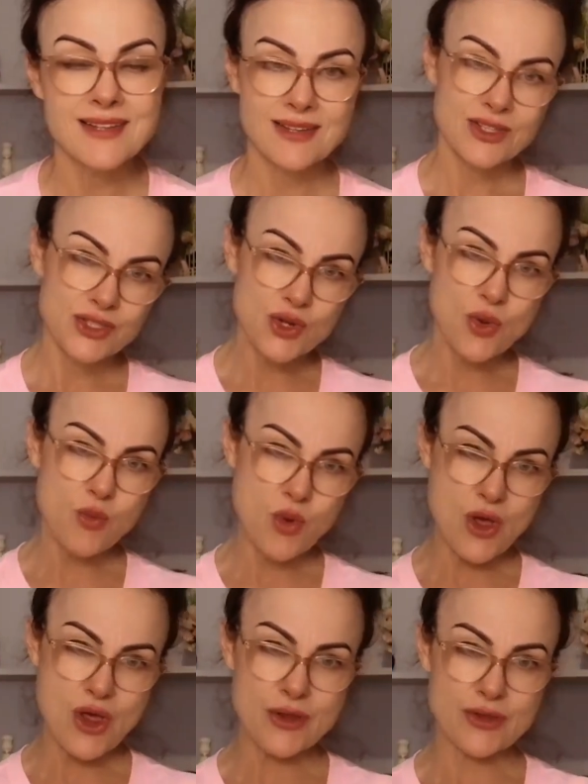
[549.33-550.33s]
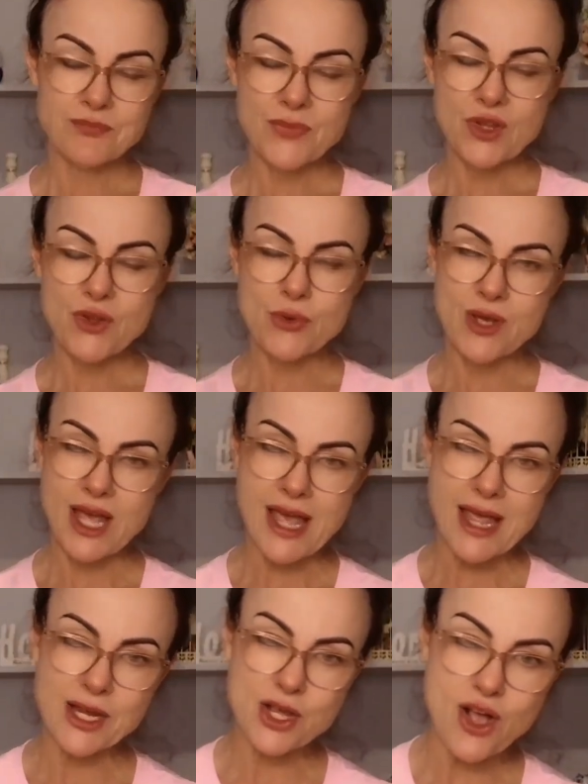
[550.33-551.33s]
your worth.
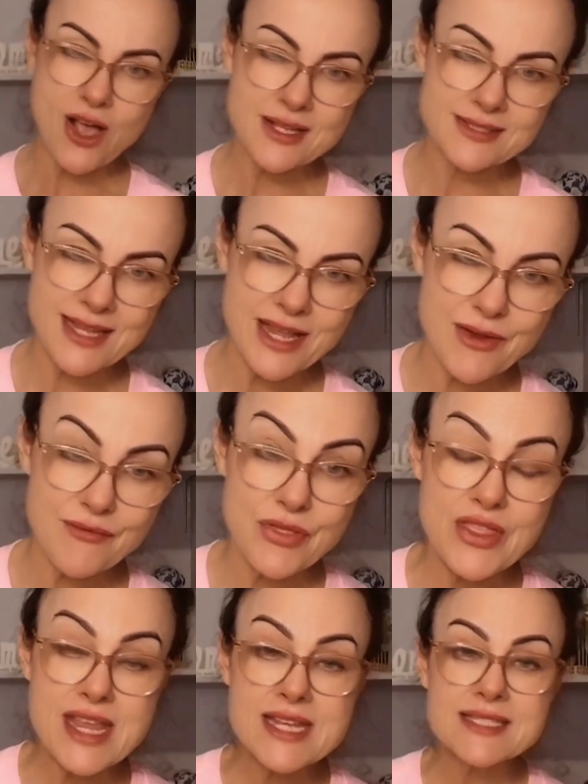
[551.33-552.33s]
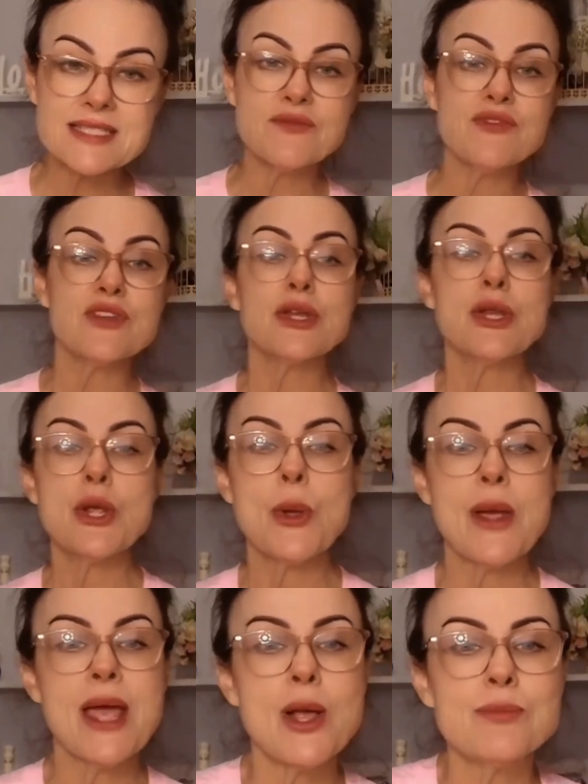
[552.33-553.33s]
Okay, guys, if this video
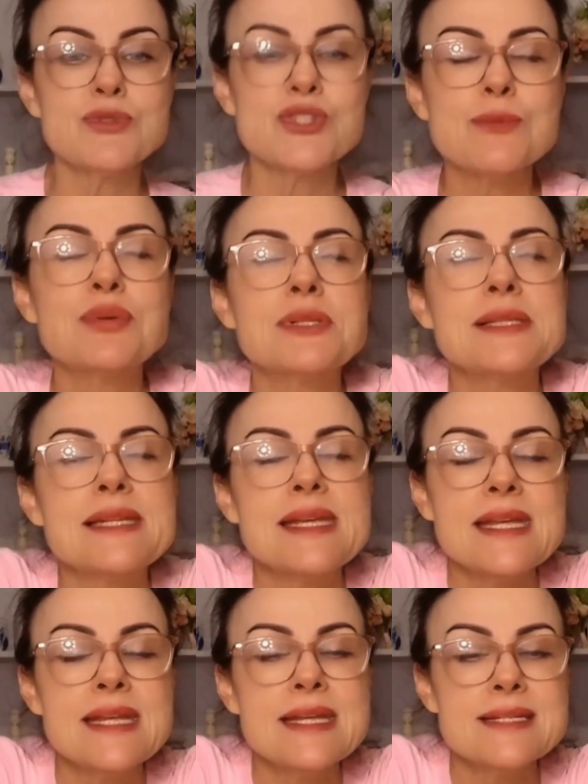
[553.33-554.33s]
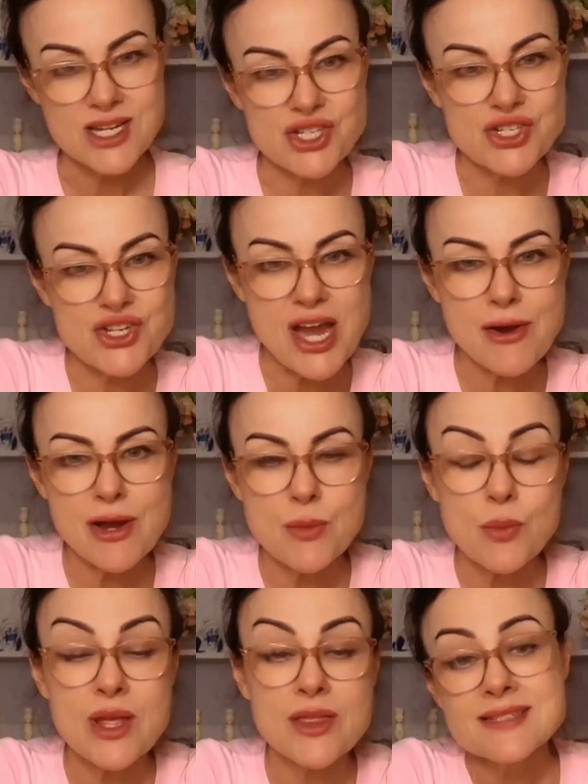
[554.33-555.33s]
helped you, please share it
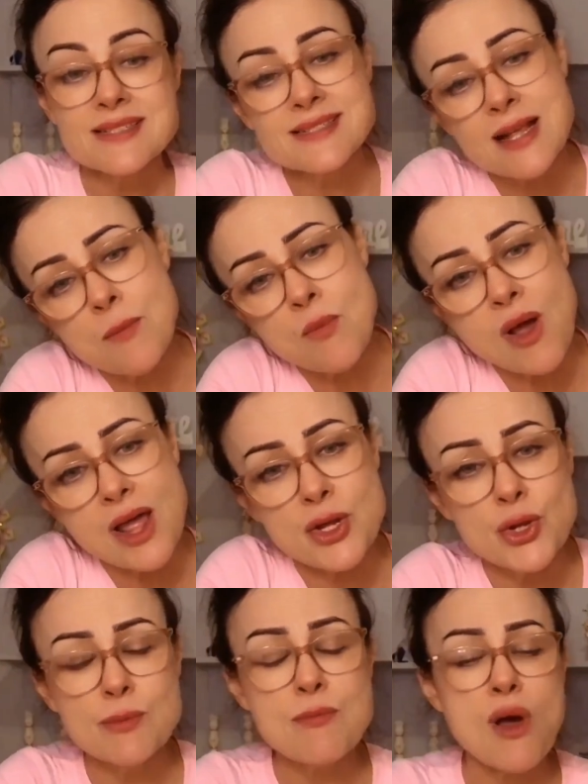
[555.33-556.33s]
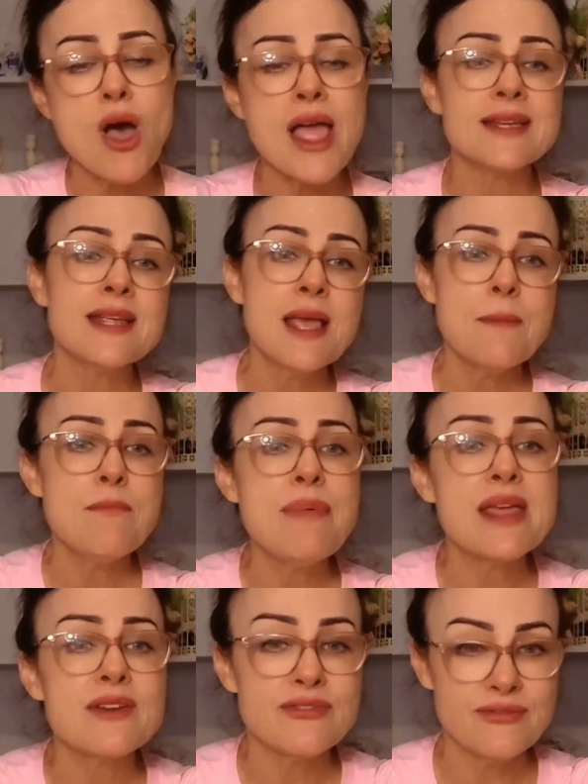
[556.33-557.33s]
with someone who might
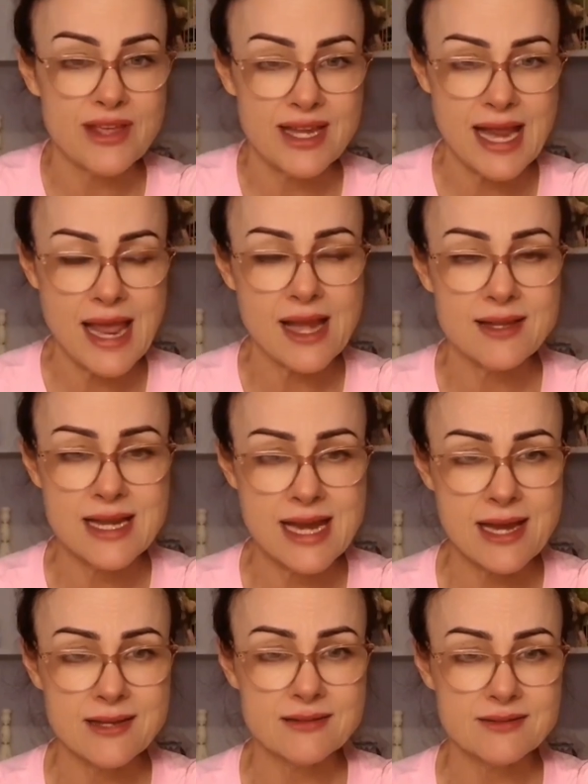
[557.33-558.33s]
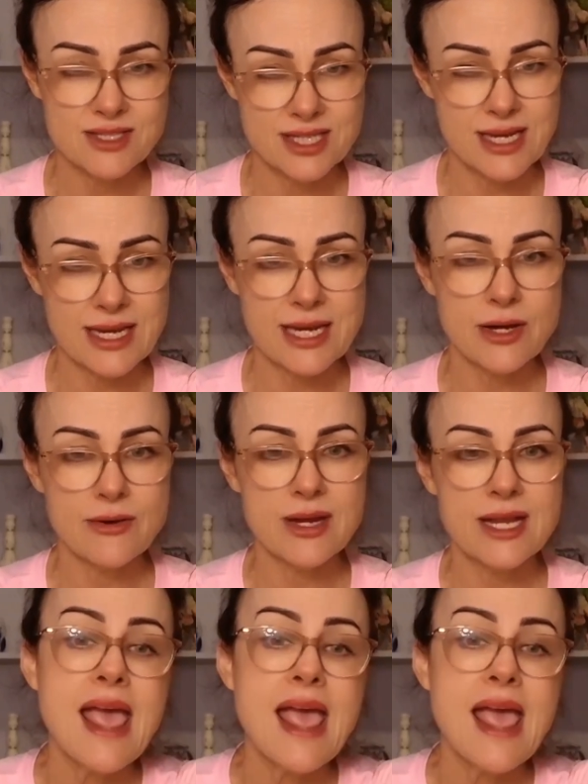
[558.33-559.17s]
benefit and need to hear it.